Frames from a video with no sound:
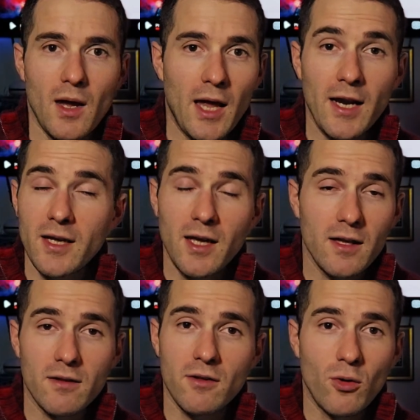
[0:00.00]
And I
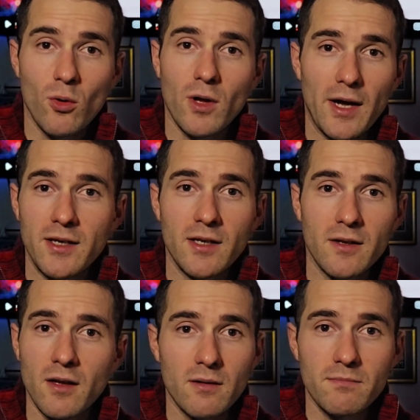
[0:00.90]
get the whole
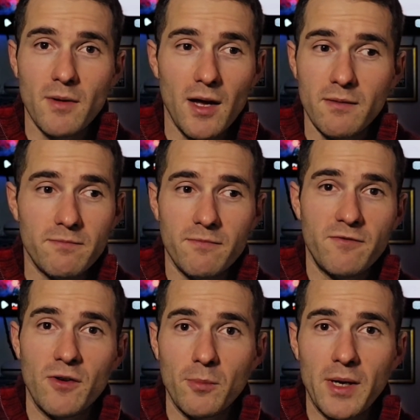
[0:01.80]
idea that, hey,
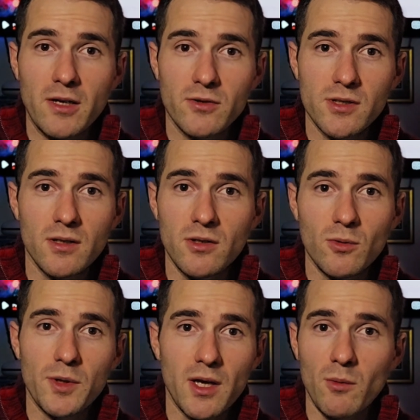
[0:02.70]
filmmakers can
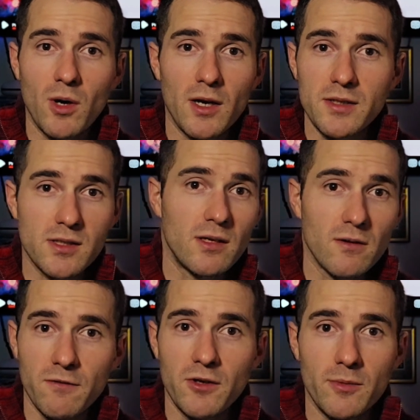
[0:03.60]
do what they want. It's
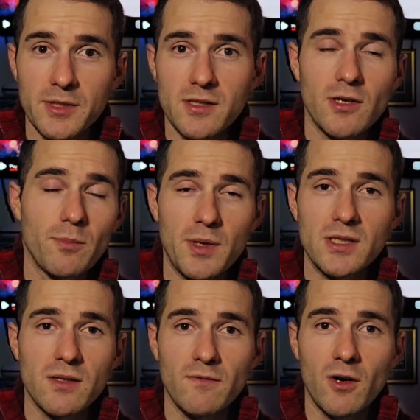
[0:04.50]
their film, it's their
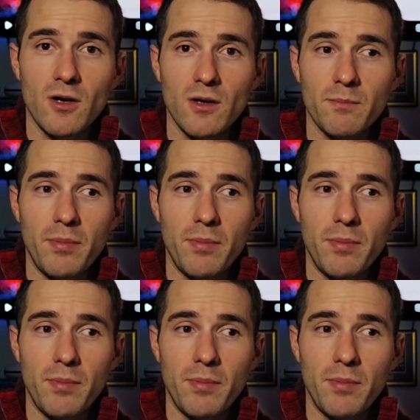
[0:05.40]
piece of art.